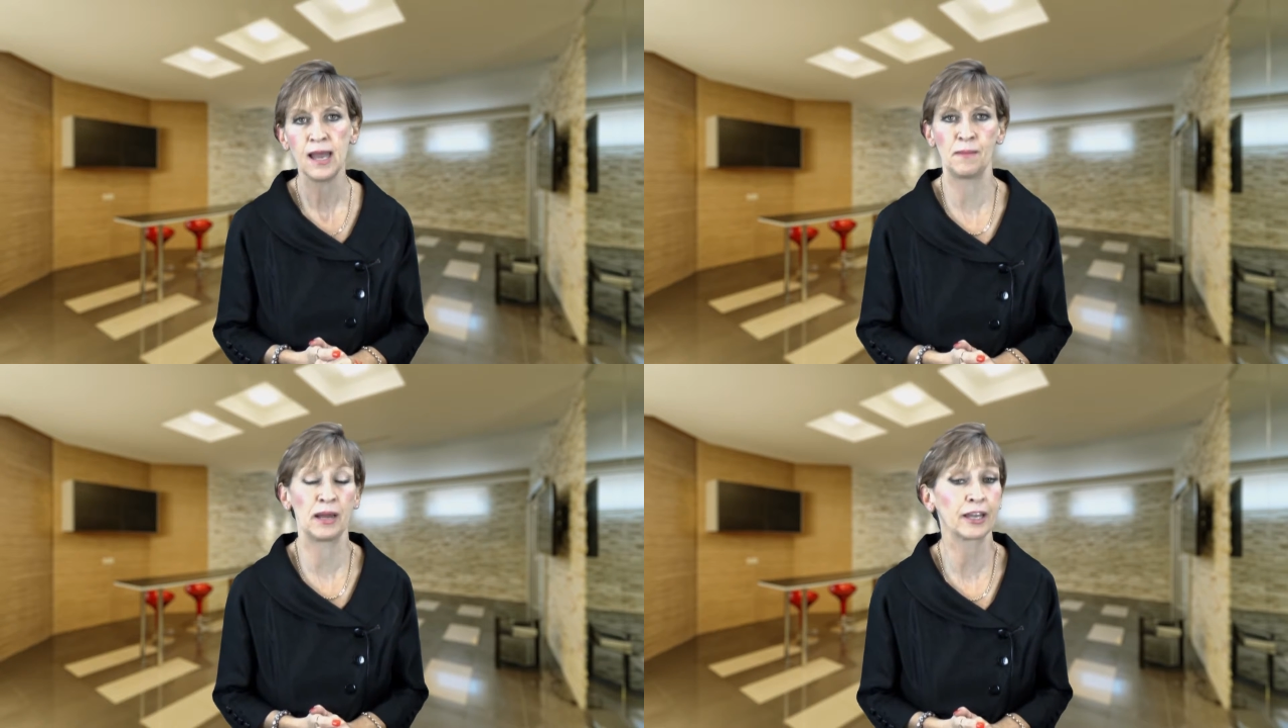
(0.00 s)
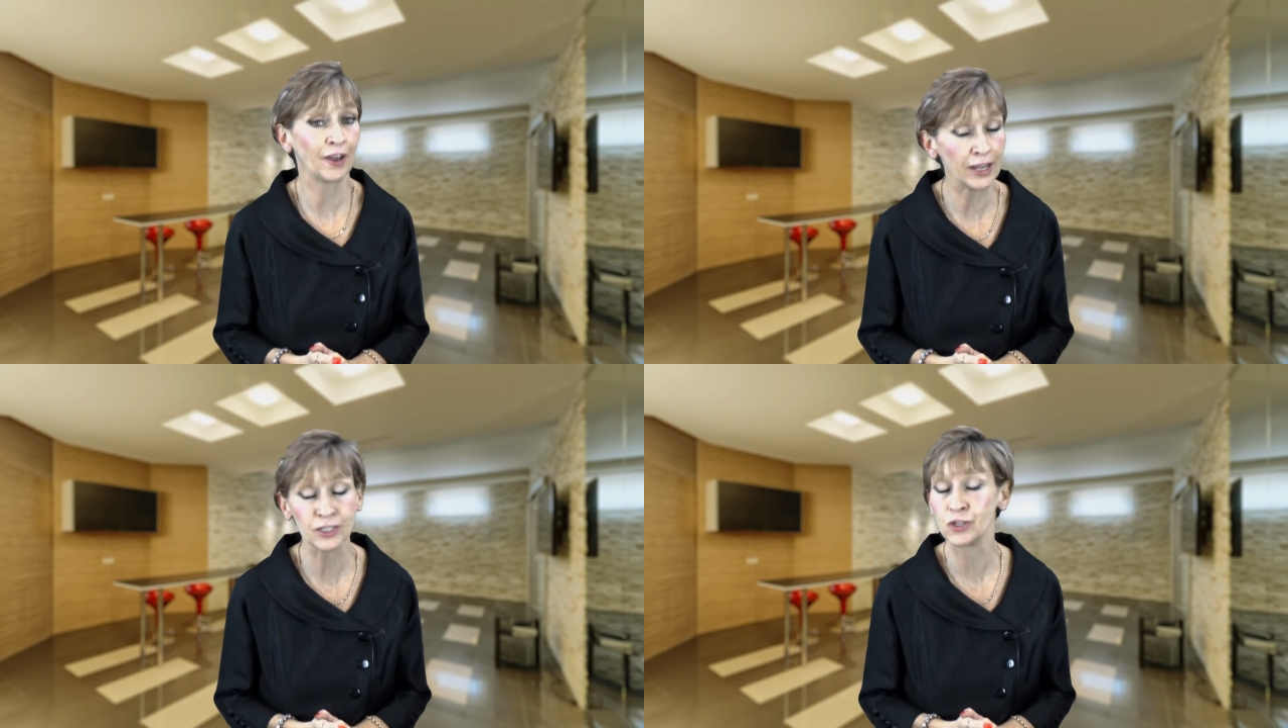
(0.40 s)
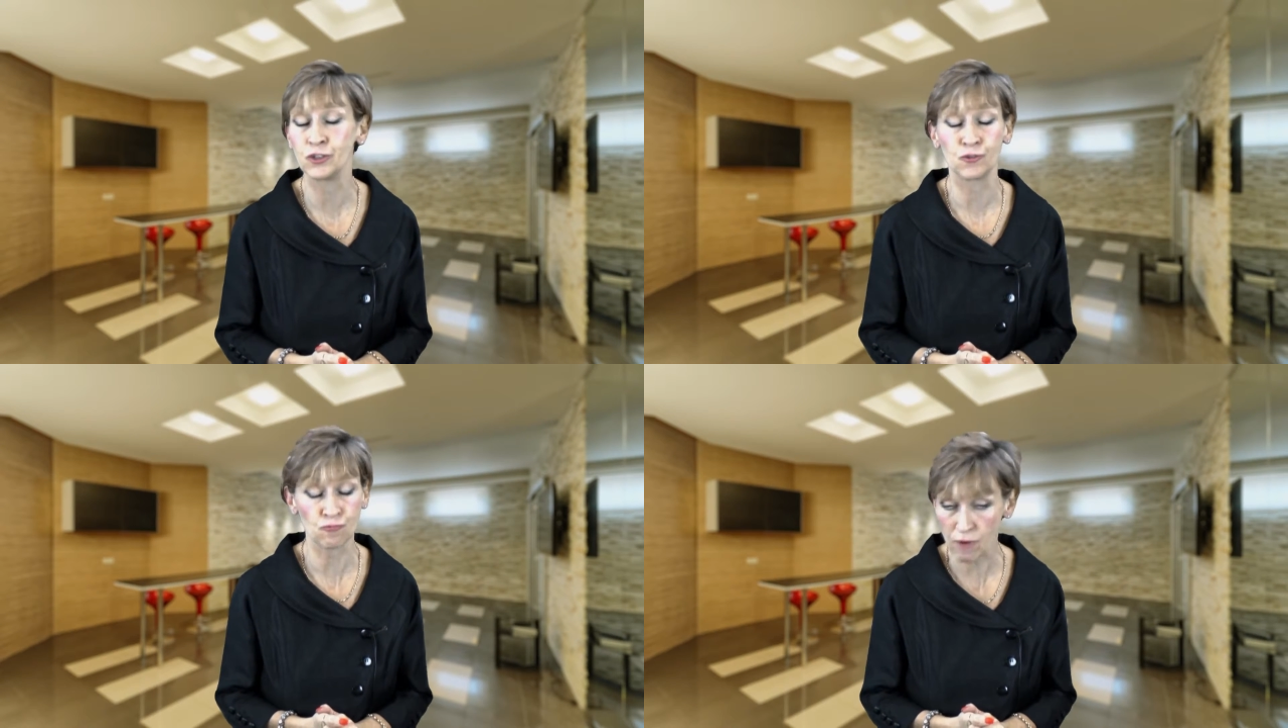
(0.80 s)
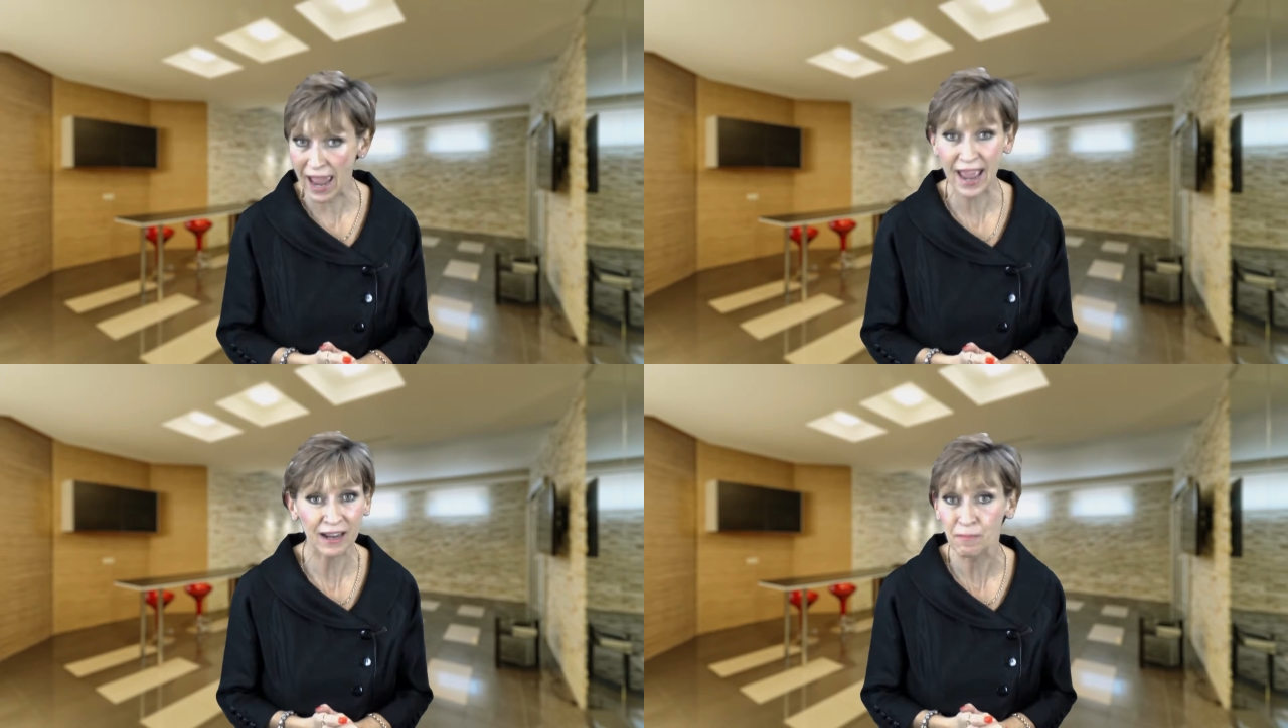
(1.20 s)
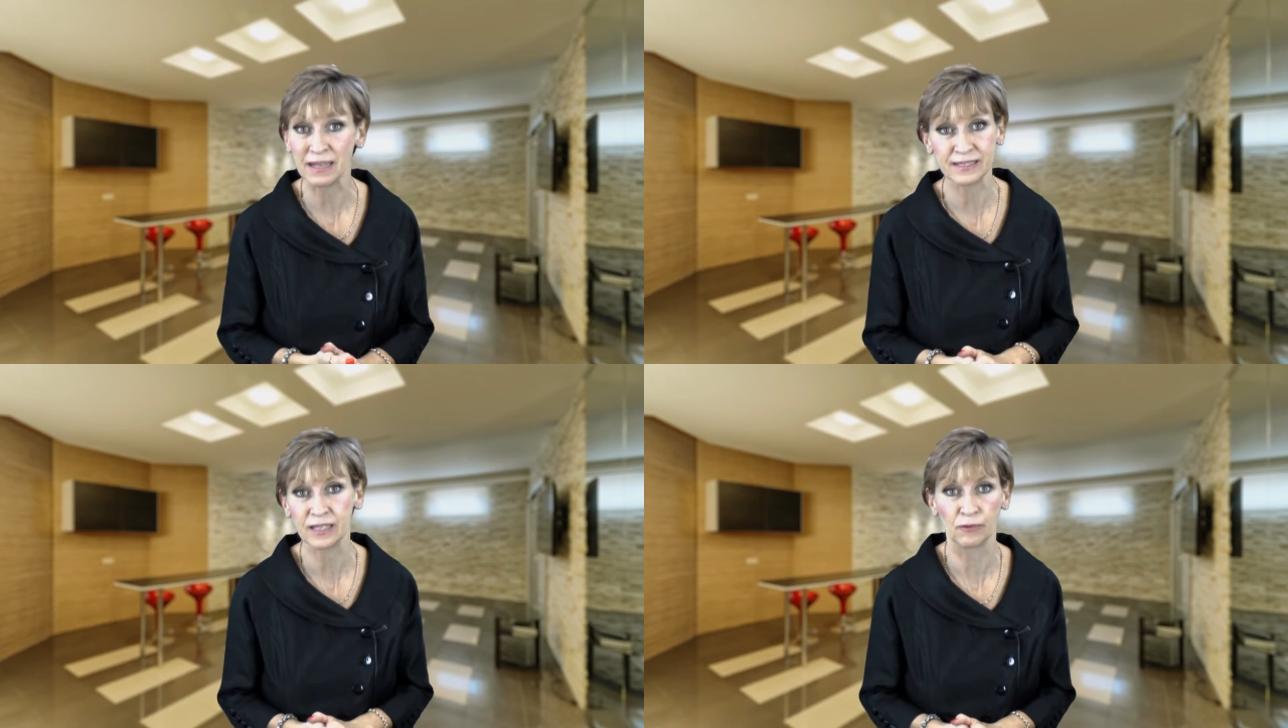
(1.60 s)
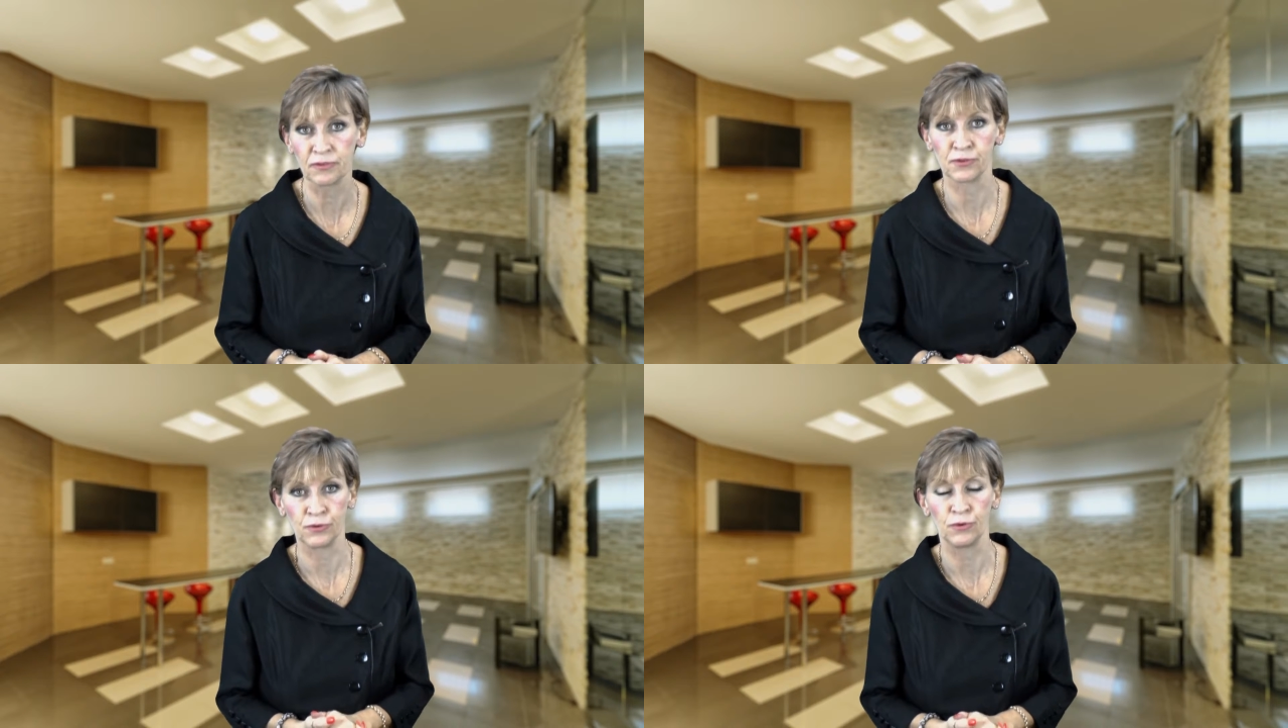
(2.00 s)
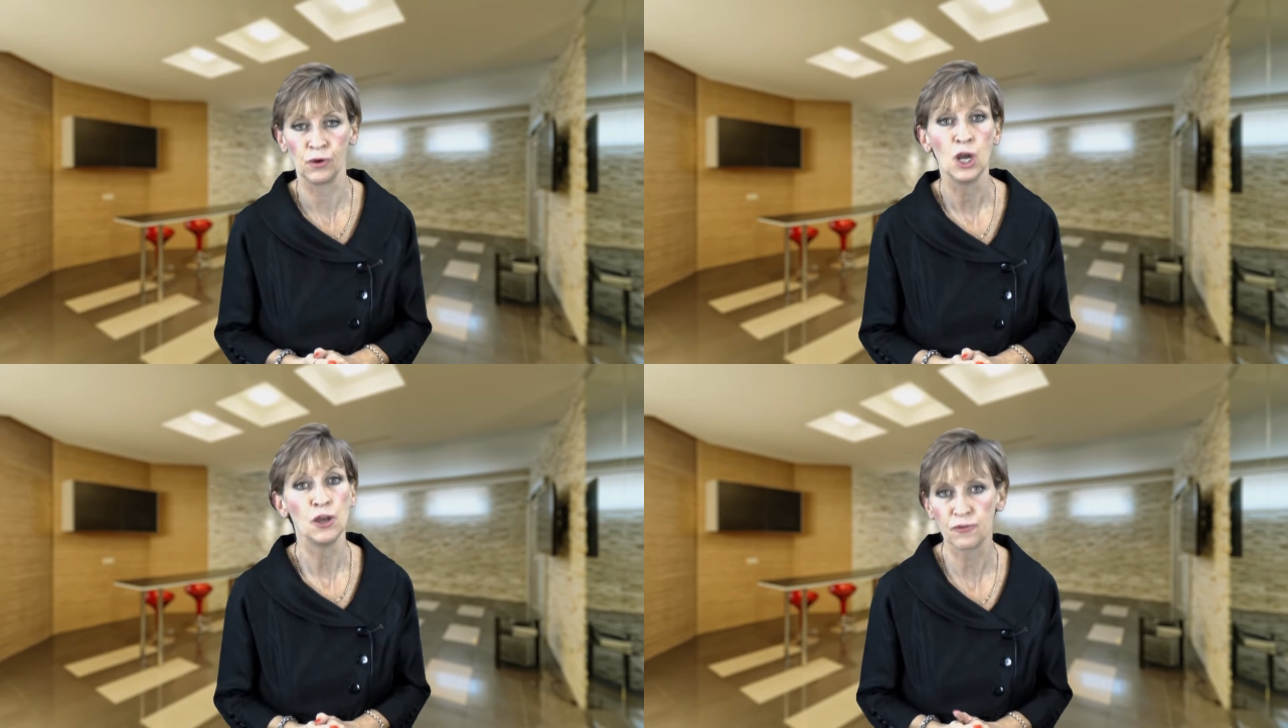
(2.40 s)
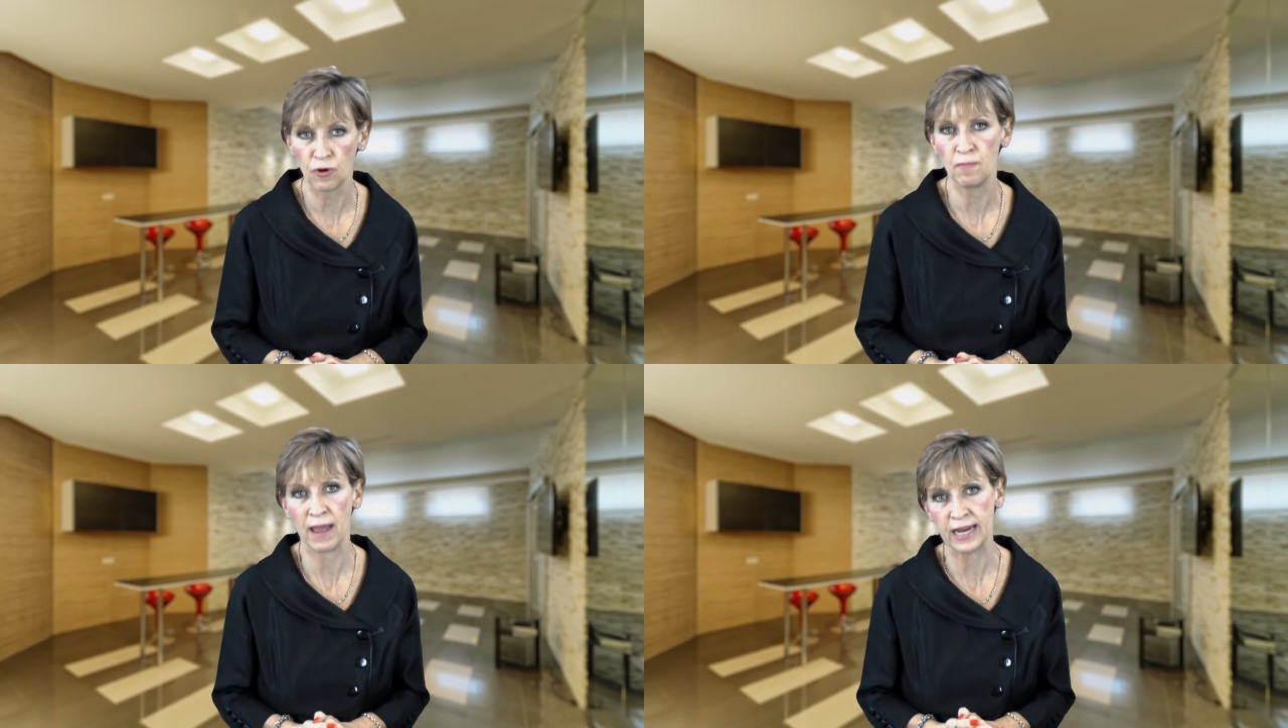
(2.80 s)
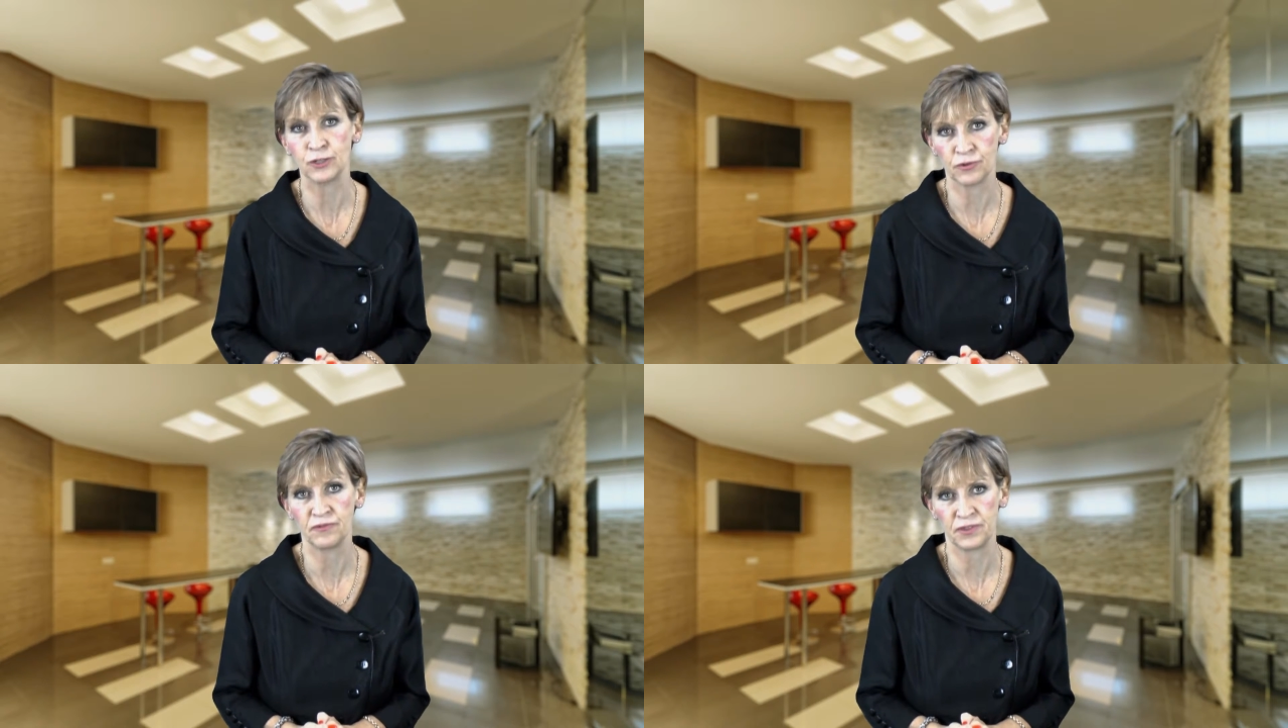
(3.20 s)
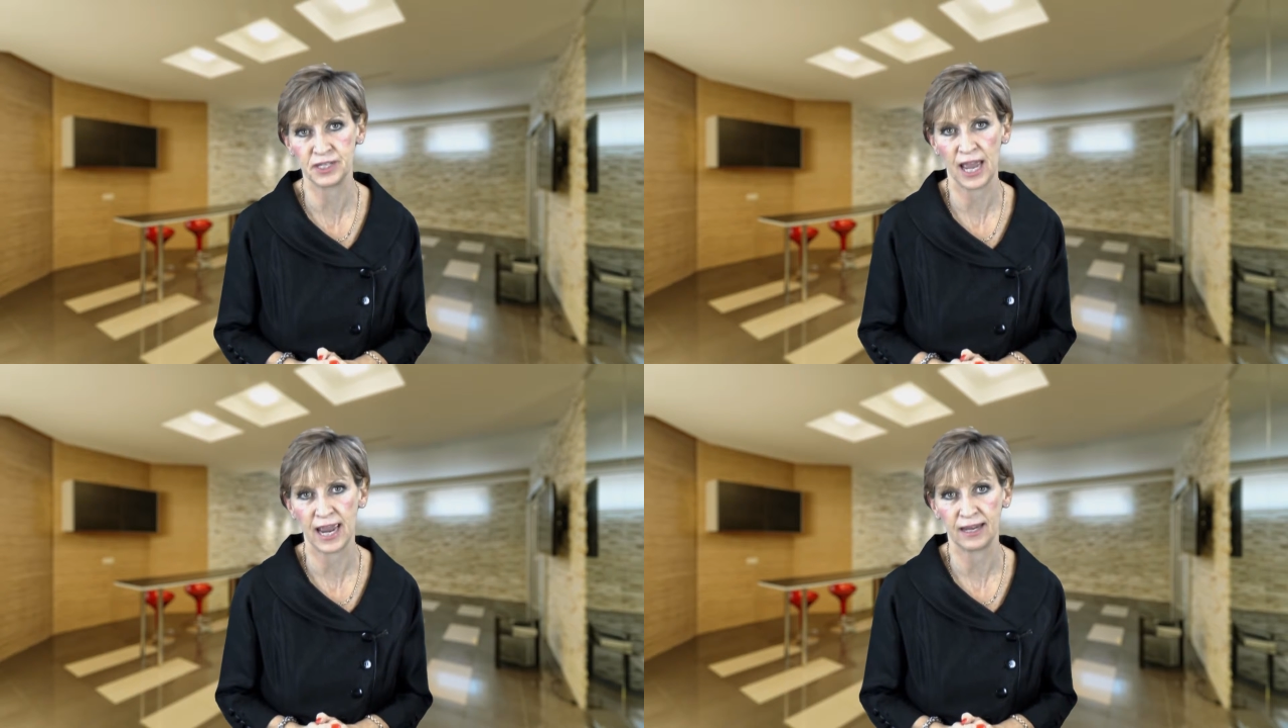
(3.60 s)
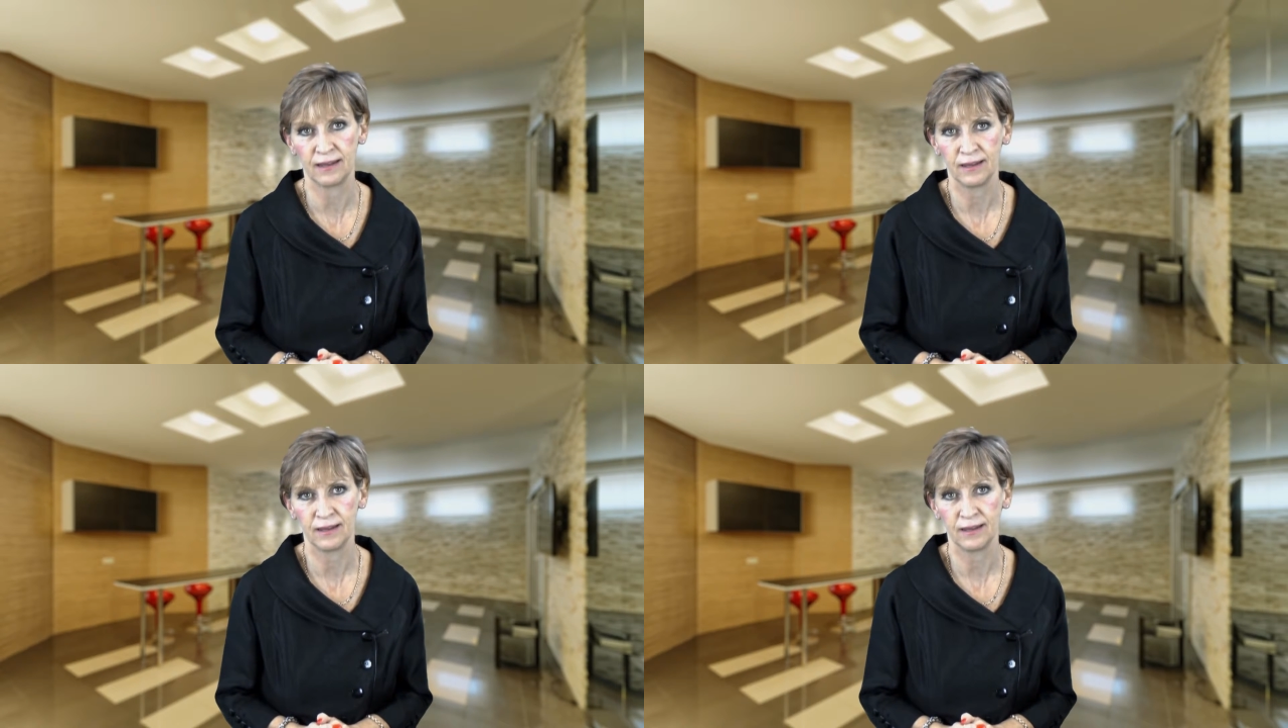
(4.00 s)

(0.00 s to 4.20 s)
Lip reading: am I going to drag myself through the remainder of the day?